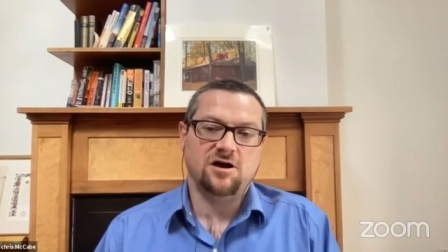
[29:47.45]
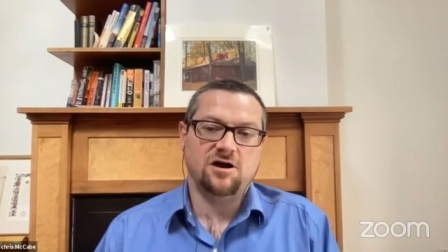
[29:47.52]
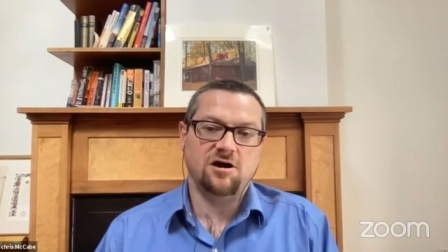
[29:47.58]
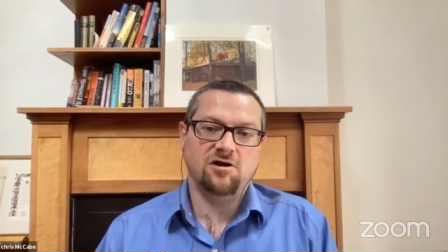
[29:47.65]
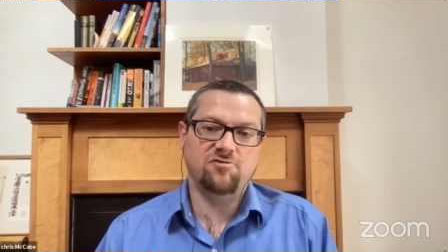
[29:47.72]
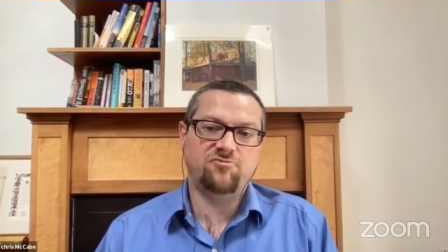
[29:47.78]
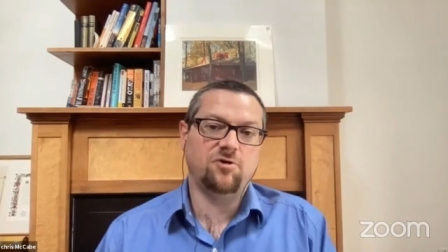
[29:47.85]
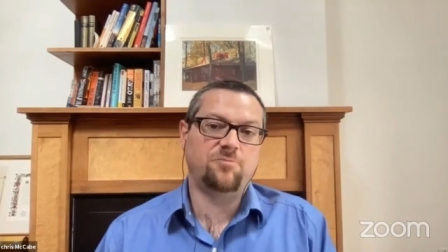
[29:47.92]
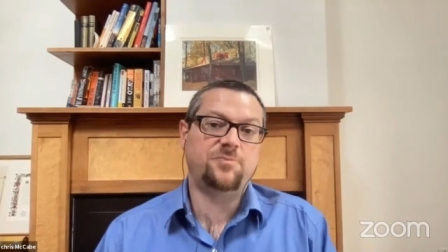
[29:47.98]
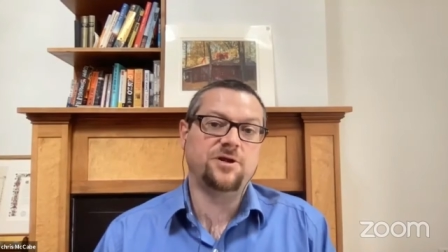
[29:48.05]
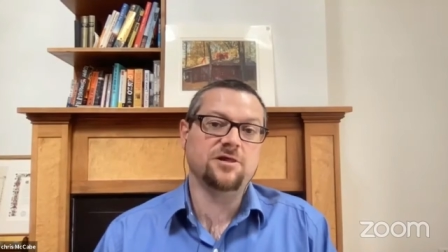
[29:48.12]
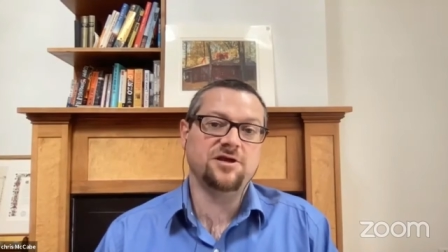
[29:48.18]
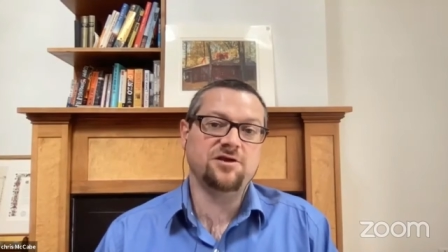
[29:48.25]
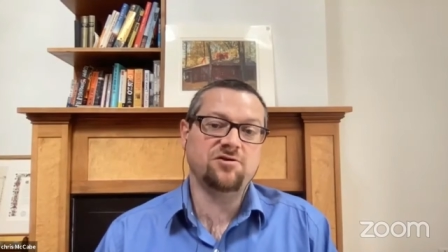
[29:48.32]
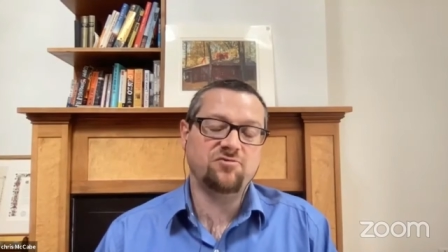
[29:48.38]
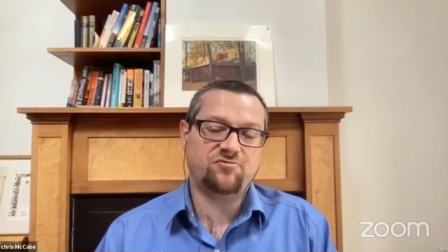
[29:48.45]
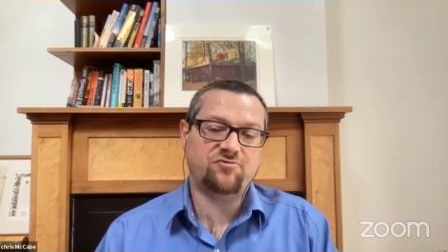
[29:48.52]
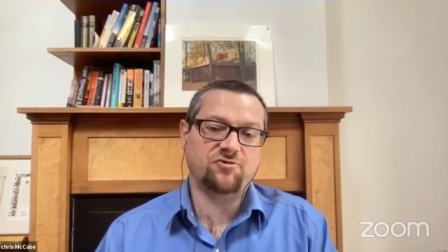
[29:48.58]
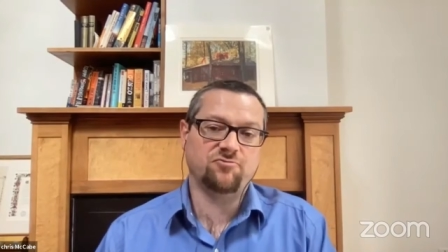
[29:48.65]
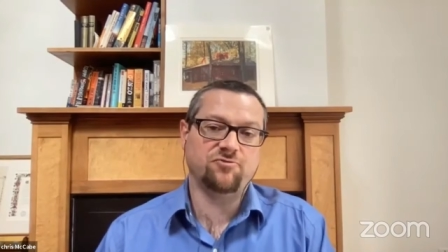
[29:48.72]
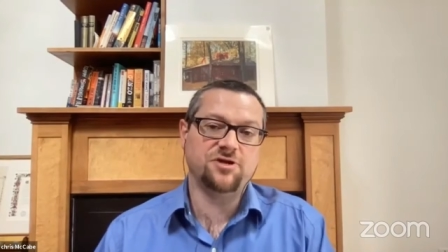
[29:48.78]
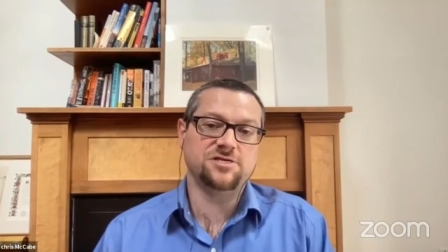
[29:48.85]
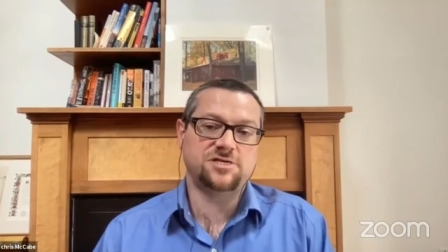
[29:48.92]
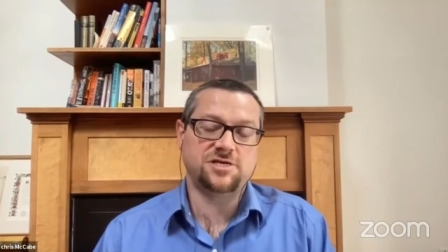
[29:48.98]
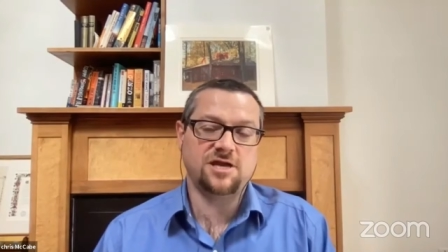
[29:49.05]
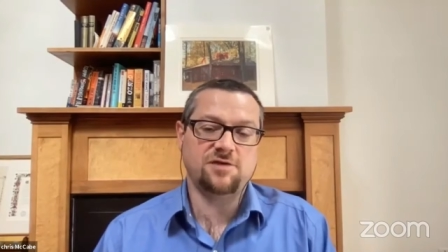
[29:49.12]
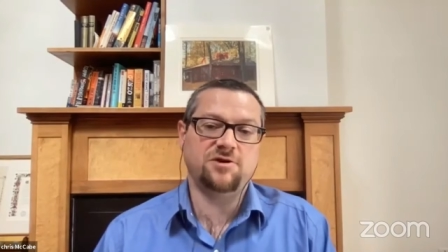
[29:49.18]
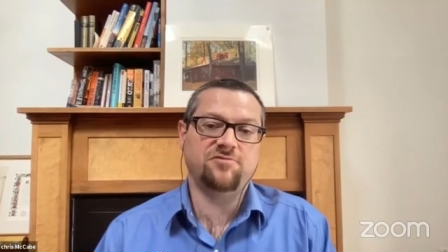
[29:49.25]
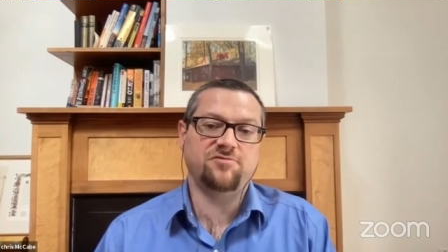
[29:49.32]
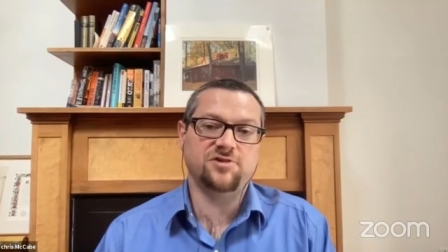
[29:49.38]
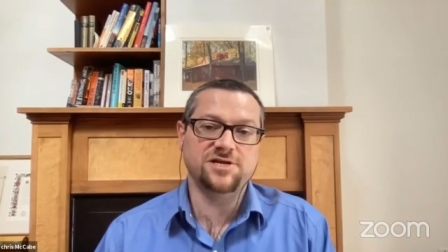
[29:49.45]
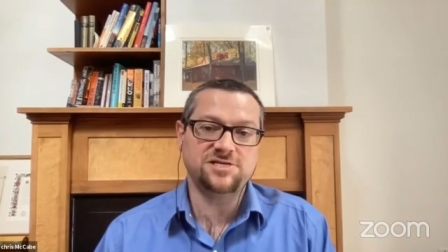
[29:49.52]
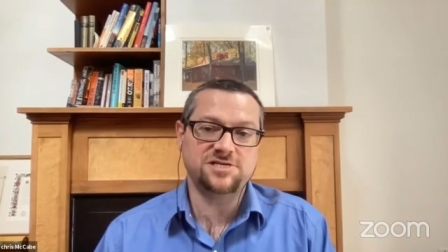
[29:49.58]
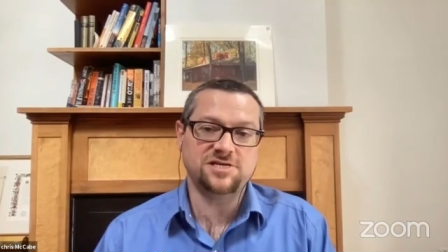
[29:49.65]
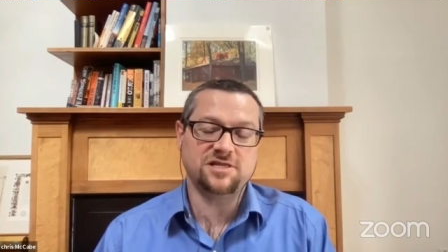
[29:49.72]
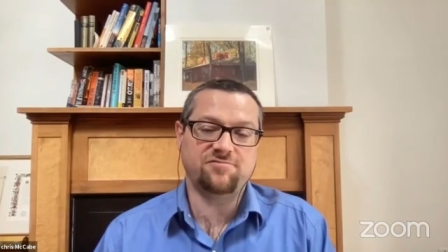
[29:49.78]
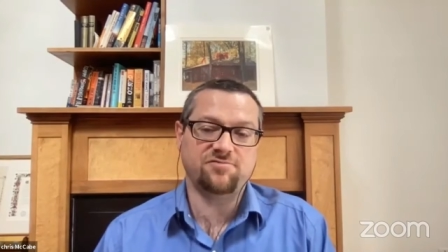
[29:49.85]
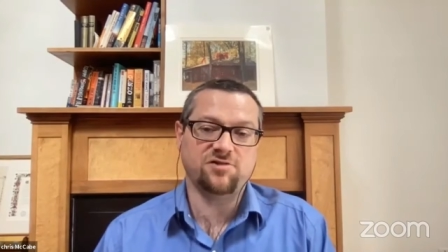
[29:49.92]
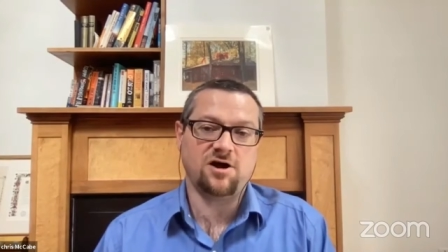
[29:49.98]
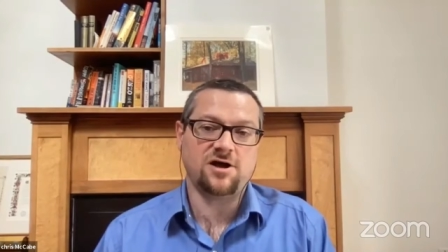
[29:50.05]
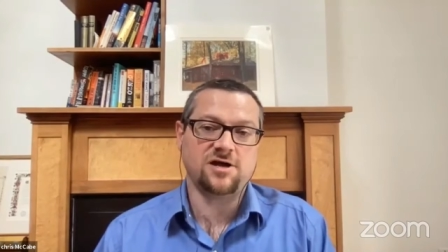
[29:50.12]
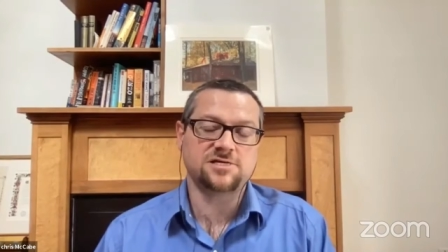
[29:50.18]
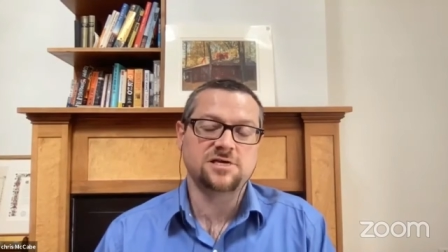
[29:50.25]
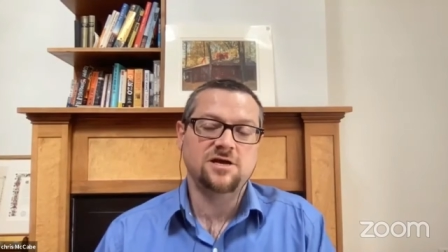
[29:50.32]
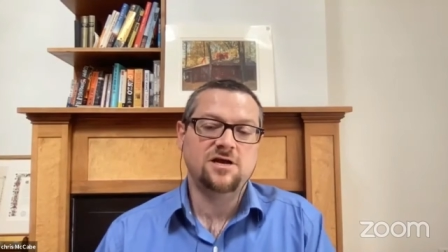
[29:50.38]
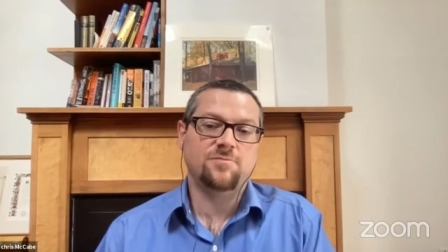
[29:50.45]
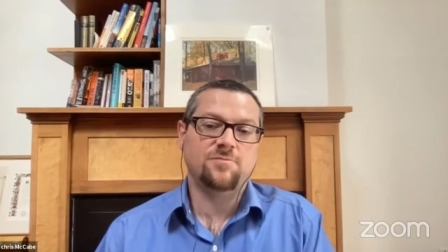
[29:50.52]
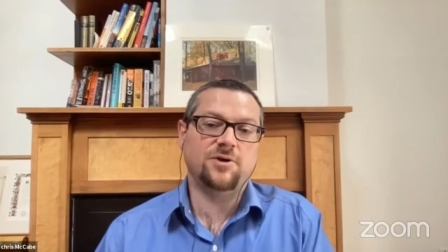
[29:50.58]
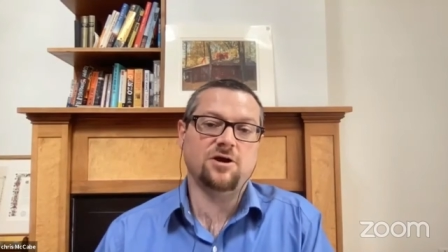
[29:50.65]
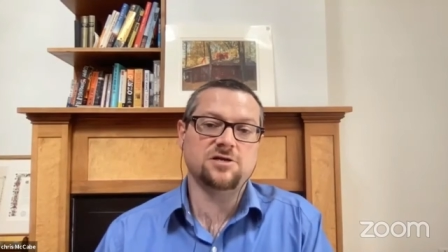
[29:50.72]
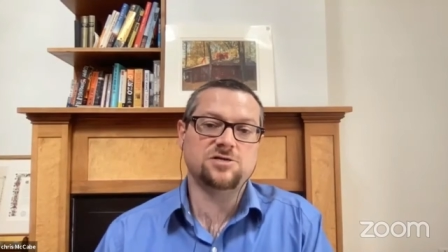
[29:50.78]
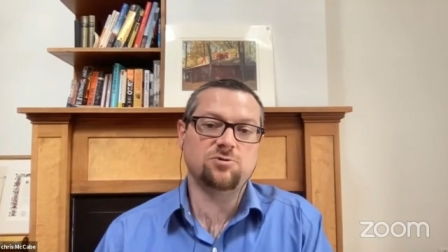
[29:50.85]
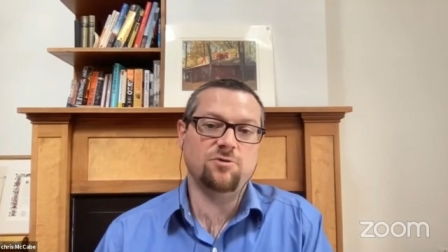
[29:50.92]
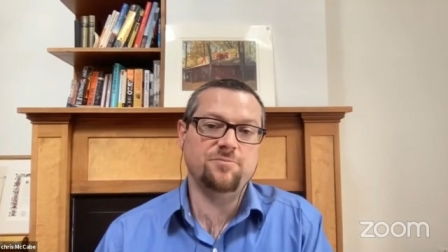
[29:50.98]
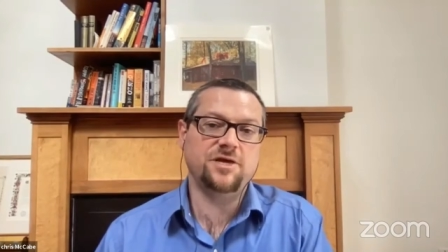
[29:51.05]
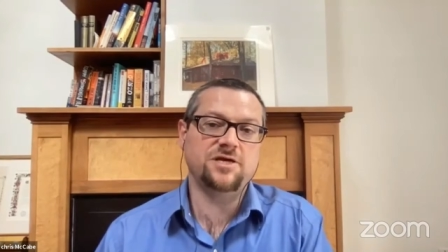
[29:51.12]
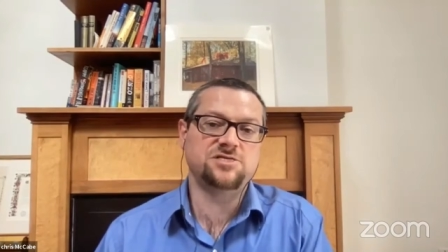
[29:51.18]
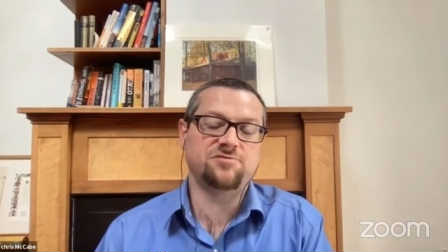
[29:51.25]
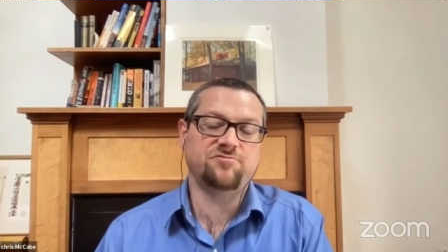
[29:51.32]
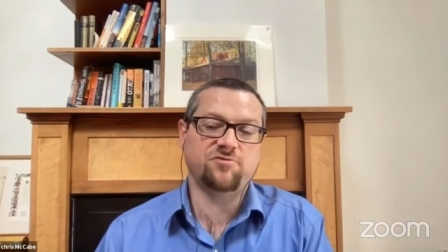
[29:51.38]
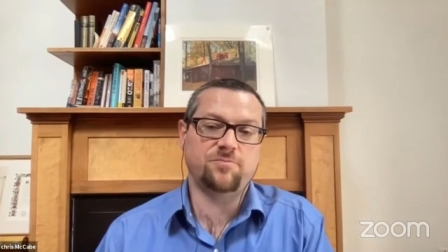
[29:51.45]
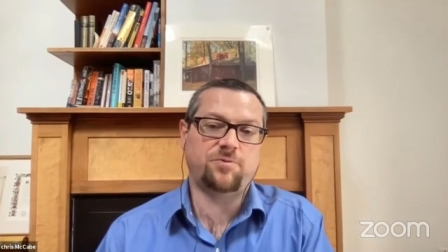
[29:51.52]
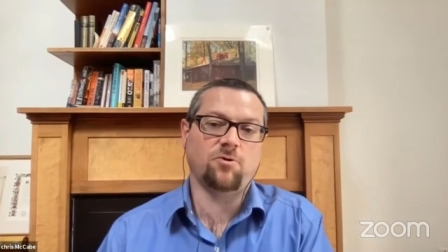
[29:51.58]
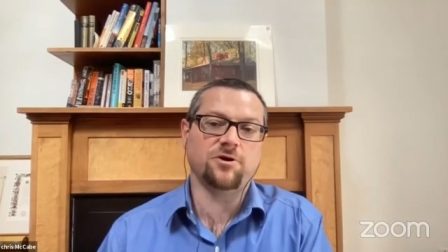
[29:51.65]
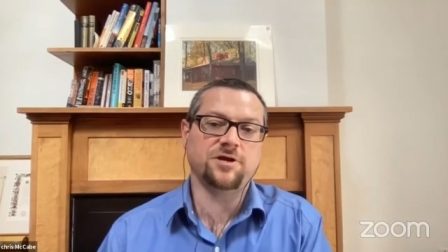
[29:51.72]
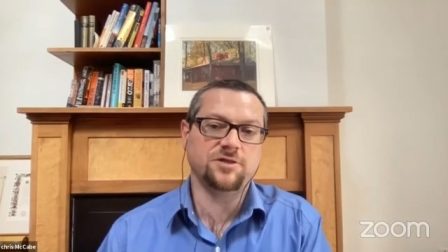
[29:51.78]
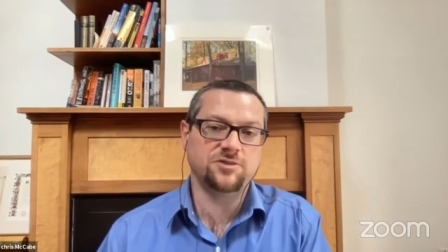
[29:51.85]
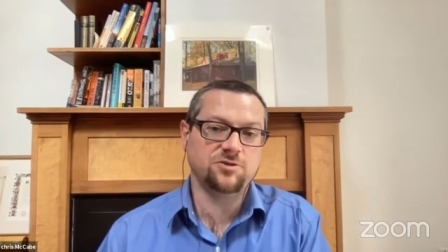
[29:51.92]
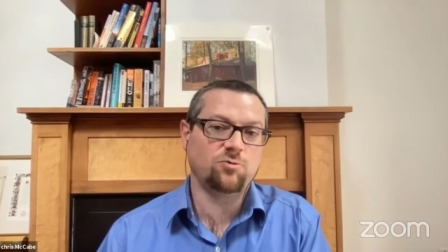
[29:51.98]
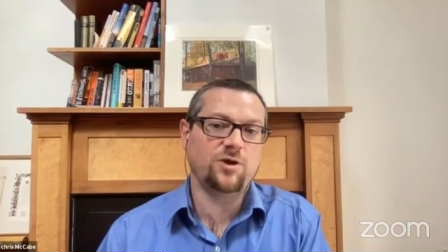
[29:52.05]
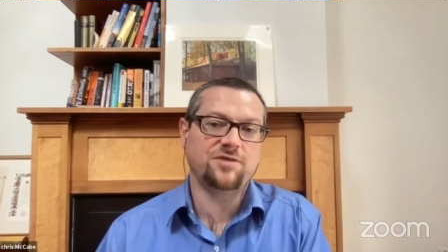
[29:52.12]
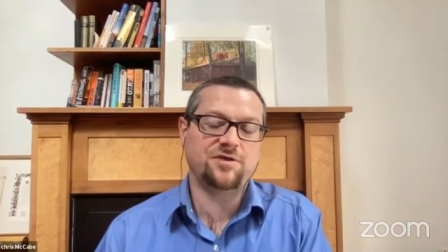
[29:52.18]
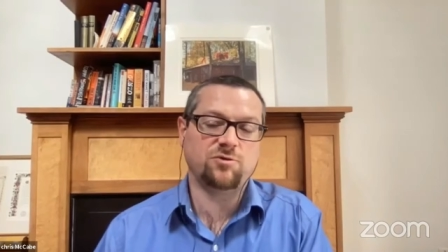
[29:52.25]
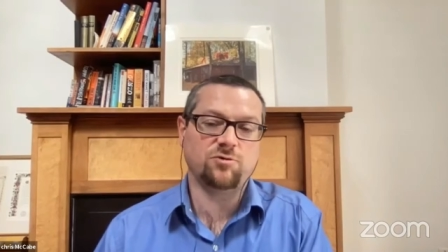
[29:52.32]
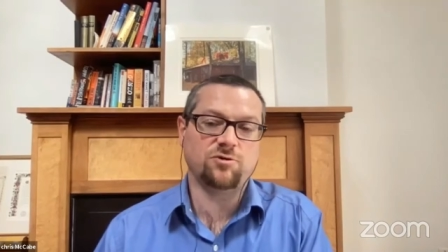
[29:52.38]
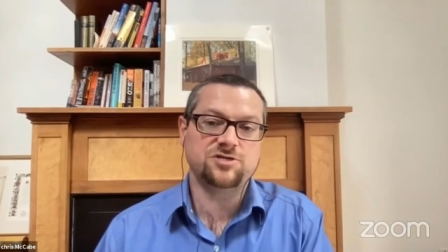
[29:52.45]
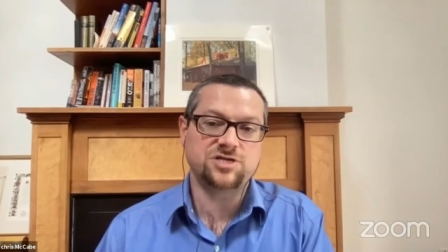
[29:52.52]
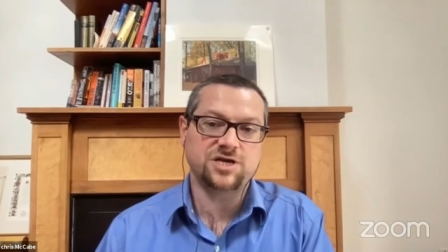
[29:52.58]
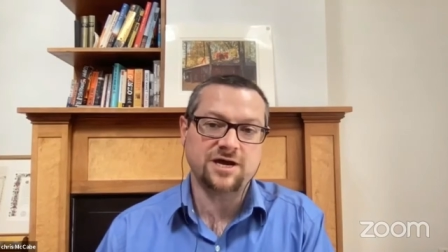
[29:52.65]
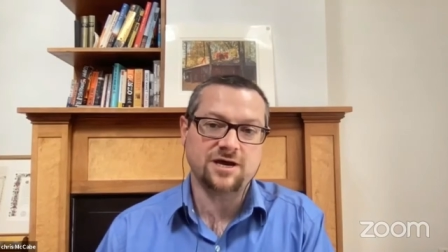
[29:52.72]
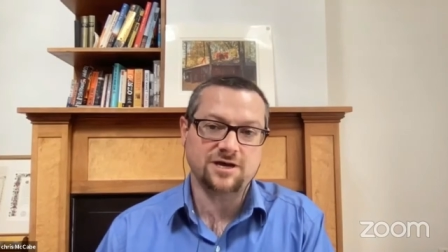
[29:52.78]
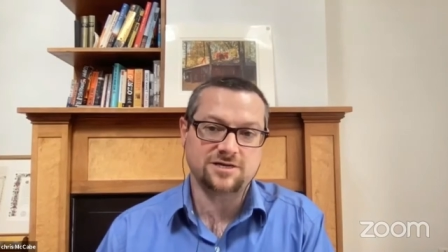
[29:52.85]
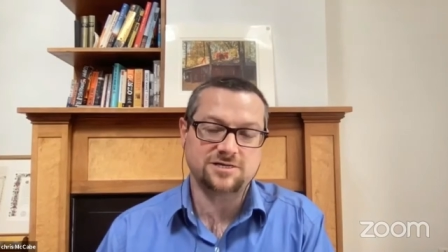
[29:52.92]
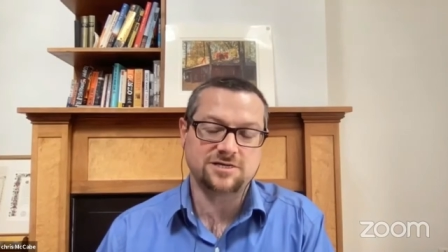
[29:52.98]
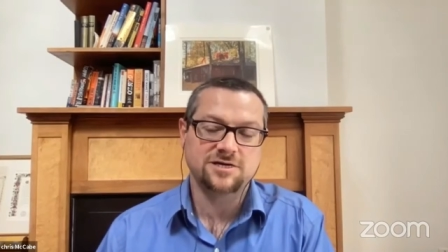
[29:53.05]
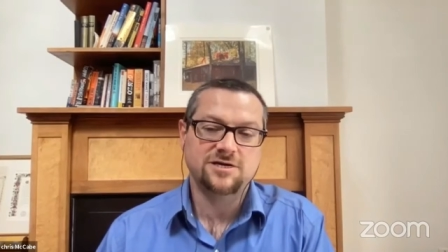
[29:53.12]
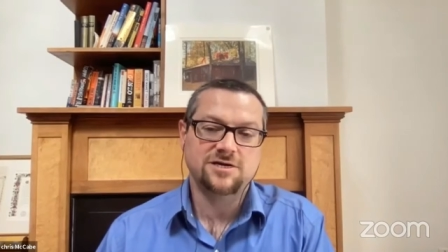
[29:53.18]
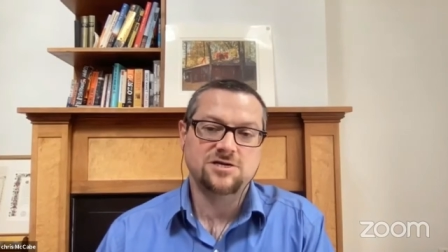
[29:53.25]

of appealing for reinstatement of a listing they've lost but also a means of reporting the way they were attacked